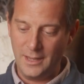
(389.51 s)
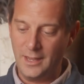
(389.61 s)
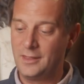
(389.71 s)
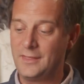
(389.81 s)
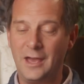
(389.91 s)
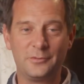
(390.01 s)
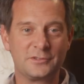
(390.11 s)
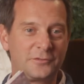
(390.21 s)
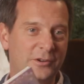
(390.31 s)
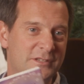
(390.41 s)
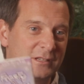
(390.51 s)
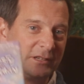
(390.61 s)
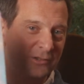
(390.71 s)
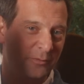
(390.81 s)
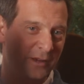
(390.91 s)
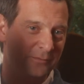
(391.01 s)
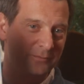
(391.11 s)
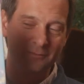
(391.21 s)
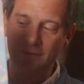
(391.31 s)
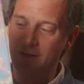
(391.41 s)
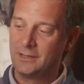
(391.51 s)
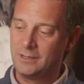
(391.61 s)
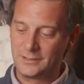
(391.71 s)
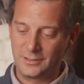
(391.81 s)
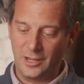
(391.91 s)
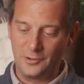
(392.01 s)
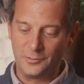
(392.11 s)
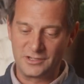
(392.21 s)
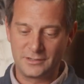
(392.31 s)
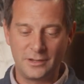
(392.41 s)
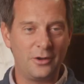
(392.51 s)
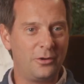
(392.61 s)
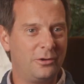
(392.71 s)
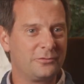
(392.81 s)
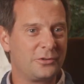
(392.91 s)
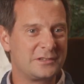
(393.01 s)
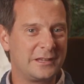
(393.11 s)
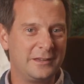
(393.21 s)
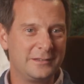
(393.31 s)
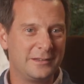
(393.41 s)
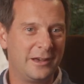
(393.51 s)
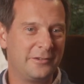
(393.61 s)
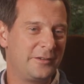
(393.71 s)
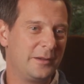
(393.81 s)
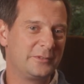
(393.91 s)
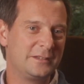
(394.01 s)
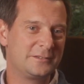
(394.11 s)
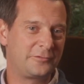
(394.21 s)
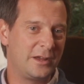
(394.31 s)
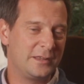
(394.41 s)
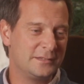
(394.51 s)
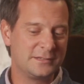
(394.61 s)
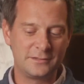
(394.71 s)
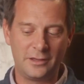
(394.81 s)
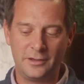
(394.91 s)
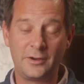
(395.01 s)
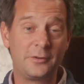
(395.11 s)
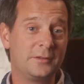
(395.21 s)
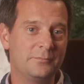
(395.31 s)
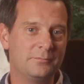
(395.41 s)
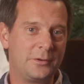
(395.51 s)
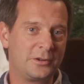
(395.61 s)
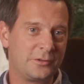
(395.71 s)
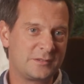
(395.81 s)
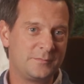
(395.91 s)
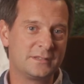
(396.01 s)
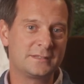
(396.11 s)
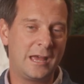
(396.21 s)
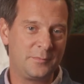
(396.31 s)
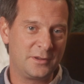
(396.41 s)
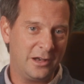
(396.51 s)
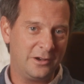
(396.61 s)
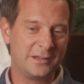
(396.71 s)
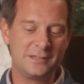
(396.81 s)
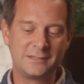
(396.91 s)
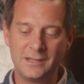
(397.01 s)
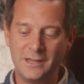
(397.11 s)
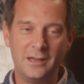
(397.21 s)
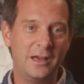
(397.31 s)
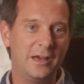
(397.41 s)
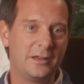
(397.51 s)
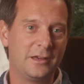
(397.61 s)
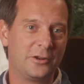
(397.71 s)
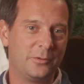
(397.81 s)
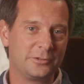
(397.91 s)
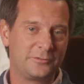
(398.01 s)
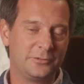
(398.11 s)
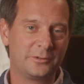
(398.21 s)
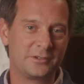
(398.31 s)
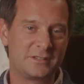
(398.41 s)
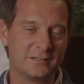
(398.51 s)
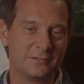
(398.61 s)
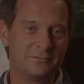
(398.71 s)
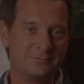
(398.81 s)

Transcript: And that was Frosty the Snowman. I wish all Roseland uh, families, friends, a very Merry Christmas, Happy Holidays, and a, and a wonderful winter season.